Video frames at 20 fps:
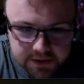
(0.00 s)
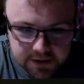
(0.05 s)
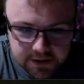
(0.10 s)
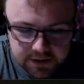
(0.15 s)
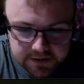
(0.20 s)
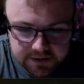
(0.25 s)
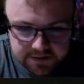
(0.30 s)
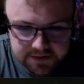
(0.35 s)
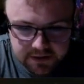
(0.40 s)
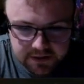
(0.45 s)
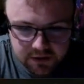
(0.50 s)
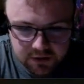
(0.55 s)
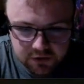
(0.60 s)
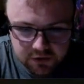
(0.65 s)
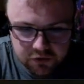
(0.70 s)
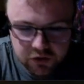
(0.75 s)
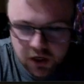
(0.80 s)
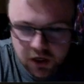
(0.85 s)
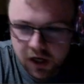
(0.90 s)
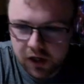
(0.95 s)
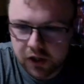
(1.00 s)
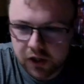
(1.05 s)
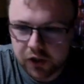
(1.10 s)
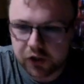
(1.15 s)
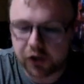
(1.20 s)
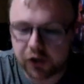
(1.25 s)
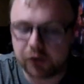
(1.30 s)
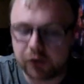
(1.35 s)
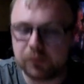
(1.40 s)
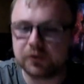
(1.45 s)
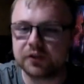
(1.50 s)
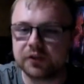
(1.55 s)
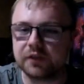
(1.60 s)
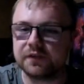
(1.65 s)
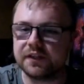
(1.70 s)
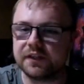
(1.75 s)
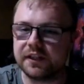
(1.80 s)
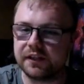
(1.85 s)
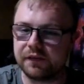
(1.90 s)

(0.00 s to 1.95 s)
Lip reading: because it's a darker coat, because obviously in the